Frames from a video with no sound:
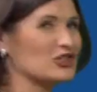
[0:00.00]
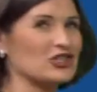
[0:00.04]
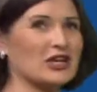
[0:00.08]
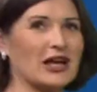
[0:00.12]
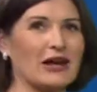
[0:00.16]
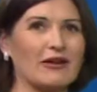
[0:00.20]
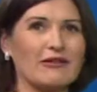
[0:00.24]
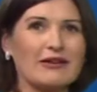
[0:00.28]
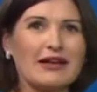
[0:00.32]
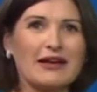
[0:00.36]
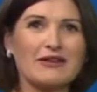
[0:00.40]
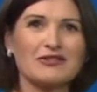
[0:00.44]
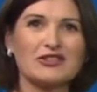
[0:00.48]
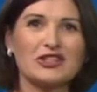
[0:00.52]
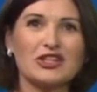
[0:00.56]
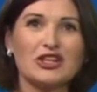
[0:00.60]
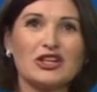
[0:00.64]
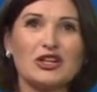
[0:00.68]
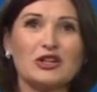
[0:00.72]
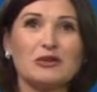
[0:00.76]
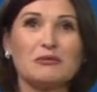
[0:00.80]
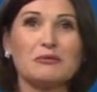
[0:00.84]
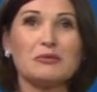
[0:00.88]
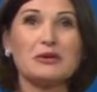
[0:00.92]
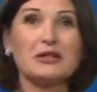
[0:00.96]
the showery
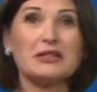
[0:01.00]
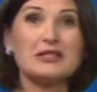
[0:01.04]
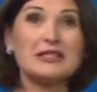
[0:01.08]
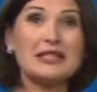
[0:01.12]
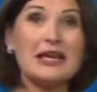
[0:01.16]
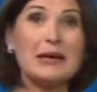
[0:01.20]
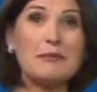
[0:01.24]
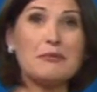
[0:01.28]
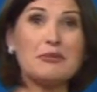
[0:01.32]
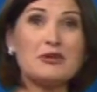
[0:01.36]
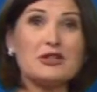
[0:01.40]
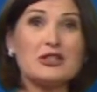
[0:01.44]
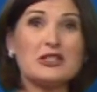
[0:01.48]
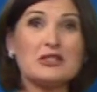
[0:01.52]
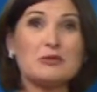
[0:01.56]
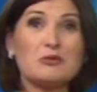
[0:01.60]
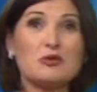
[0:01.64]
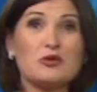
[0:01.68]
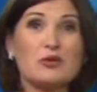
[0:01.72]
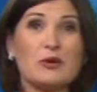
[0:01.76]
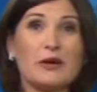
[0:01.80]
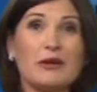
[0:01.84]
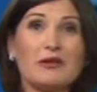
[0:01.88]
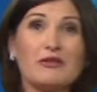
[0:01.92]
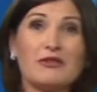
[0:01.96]
afternoon. But temperatures
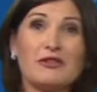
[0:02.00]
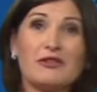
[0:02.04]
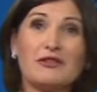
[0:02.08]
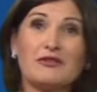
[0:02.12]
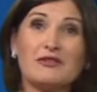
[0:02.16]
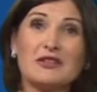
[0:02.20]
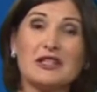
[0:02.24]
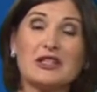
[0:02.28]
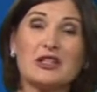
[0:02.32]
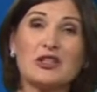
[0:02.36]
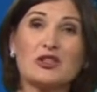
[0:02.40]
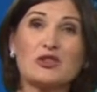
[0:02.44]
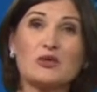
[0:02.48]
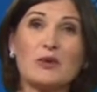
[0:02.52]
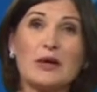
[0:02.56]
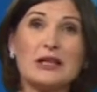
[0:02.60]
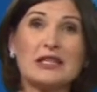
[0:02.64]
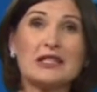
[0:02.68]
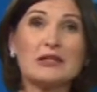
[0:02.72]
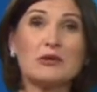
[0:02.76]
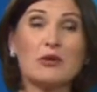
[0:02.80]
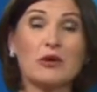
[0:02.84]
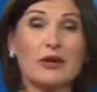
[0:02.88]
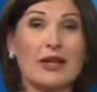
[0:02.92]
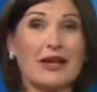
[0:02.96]
between 15 and
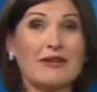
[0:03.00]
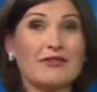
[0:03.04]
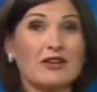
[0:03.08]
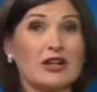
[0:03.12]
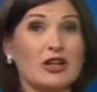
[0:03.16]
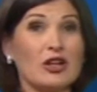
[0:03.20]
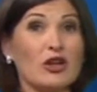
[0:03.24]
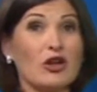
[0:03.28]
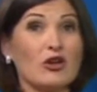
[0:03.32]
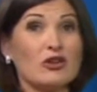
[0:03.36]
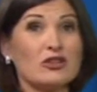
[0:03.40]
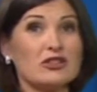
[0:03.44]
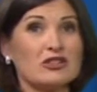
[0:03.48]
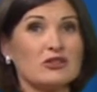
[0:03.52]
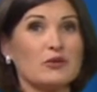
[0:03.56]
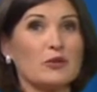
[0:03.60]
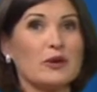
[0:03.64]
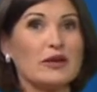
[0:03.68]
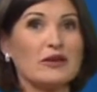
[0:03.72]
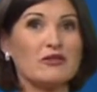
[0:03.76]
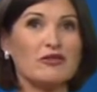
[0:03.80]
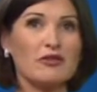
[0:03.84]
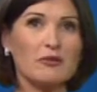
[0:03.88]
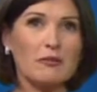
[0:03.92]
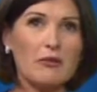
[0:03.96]
21, having lost the
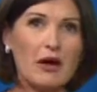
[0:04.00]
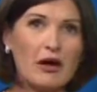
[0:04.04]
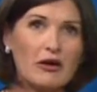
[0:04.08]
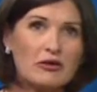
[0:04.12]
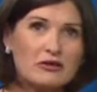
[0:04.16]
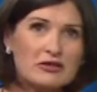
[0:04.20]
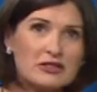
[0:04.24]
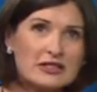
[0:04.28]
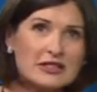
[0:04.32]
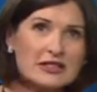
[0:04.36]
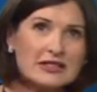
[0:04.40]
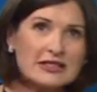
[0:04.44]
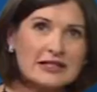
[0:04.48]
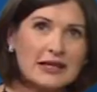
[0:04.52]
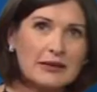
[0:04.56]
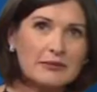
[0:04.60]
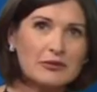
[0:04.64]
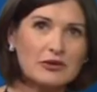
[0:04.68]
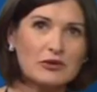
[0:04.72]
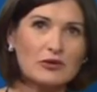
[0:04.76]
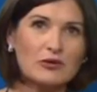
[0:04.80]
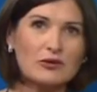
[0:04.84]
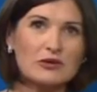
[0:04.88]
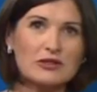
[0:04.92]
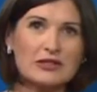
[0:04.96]
wind for most except
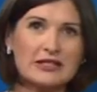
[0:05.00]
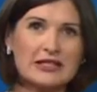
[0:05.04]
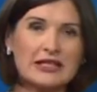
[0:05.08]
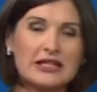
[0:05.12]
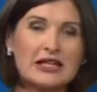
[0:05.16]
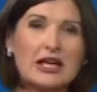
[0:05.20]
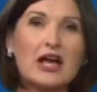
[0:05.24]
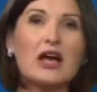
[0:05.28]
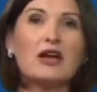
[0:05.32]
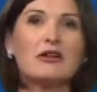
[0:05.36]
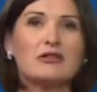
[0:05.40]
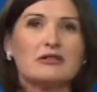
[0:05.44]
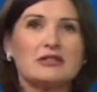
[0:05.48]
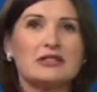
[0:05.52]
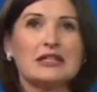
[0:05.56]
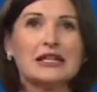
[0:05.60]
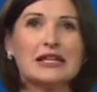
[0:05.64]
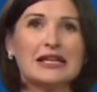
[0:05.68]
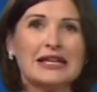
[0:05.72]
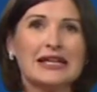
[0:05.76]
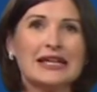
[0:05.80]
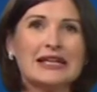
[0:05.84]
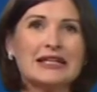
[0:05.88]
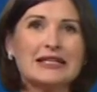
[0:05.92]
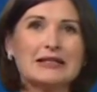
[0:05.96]
the North Sea coast,
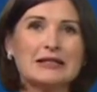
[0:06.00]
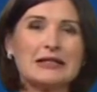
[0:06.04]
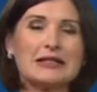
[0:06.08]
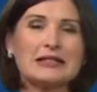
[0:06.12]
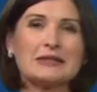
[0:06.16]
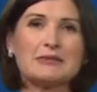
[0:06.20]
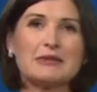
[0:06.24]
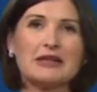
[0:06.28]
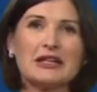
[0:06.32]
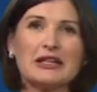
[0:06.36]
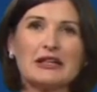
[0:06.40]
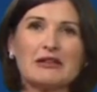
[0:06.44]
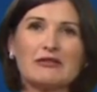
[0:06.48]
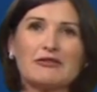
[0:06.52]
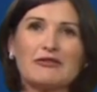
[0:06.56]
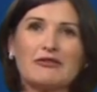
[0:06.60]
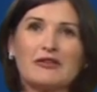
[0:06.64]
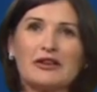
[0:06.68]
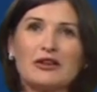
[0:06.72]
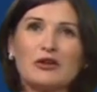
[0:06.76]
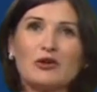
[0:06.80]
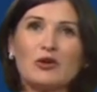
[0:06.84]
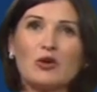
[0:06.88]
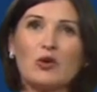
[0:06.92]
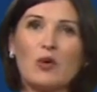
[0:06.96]
does mean it'll
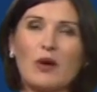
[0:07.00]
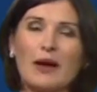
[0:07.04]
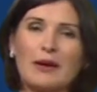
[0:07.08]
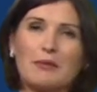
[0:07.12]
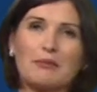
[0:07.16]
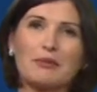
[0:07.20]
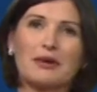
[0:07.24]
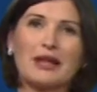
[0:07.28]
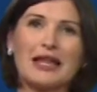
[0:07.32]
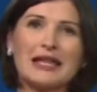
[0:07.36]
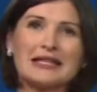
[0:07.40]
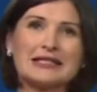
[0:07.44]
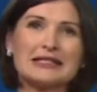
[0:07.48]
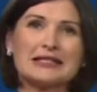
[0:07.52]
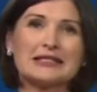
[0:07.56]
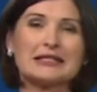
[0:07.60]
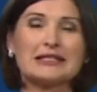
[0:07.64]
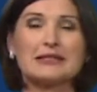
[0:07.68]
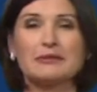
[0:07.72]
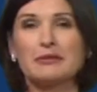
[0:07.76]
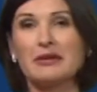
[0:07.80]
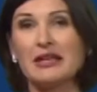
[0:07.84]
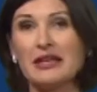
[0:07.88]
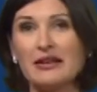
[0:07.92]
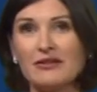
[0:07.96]
feel quite pleasant.
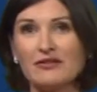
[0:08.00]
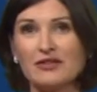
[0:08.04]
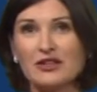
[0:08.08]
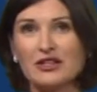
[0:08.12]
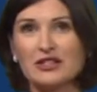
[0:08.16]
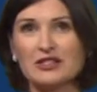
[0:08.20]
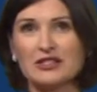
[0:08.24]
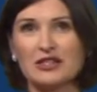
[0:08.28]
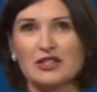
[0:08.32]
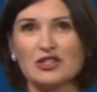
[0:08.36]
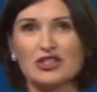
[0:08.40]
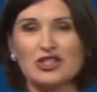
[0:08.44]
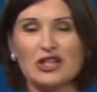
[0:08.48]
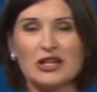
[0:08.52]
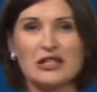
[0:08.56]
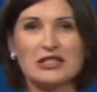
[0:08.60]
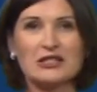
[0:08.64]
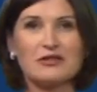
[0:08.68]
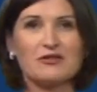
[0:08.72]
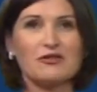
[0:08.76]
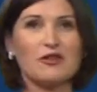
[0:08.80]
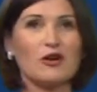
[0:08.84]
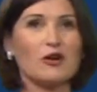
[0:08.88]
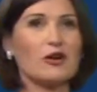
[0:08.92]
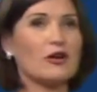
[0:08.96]
Some evening sunshine
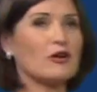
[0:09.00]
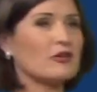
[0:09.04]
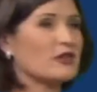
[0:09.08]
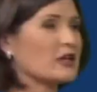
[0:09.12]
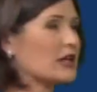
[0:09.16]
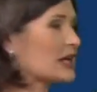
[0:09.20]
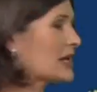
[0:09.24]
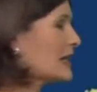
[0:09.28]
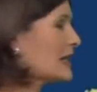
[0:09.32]
to follow, the